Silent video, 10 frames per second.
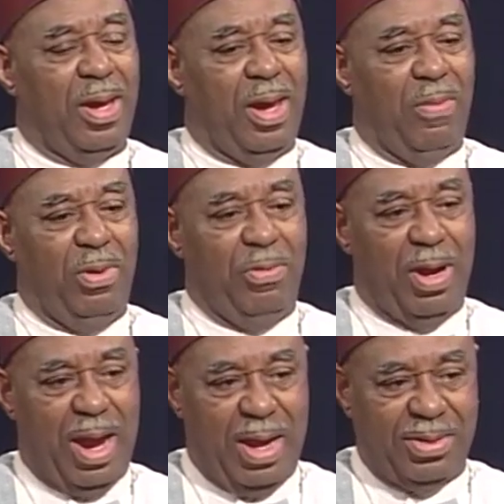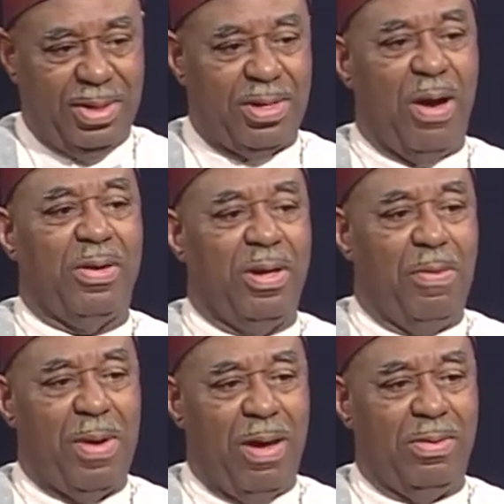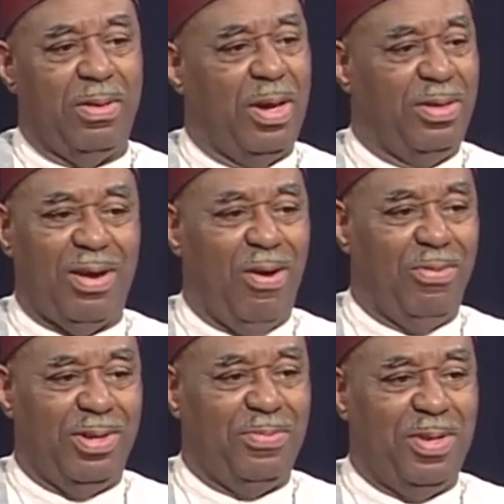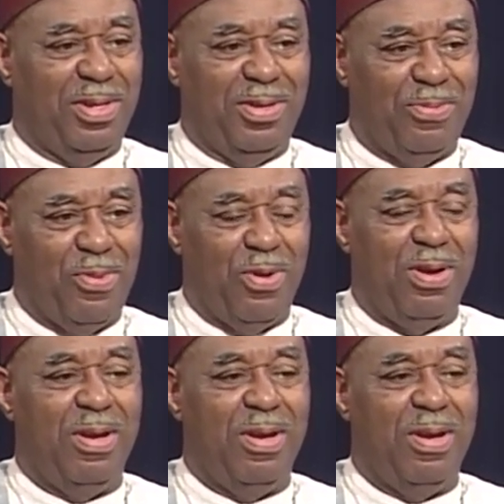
and we were actually talking about, as always, me and this more,